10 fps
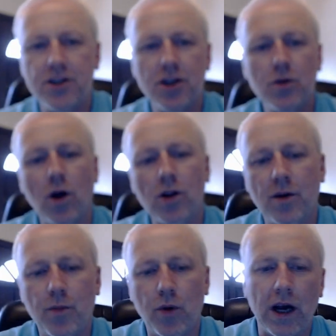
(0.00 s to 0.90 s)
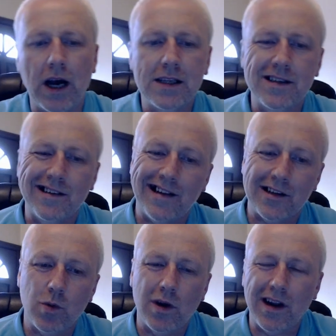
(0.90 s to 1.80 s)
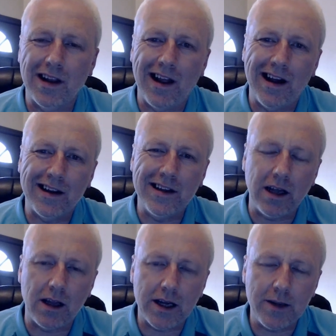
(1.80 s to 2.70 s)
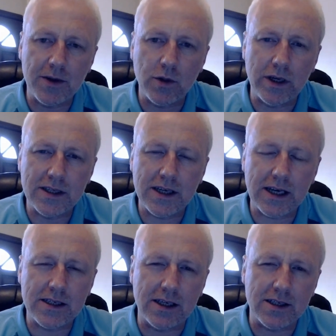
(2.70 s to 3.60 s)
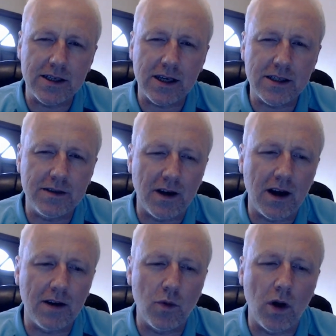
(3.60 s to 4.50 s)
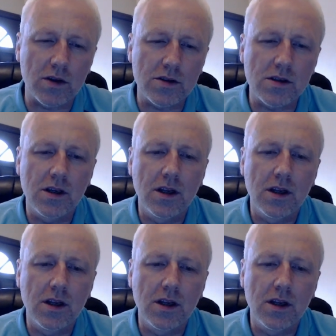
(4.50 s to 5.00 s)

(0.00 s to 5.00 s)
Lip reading: watts I put it at. That's what I like it between 60 and 65 watts.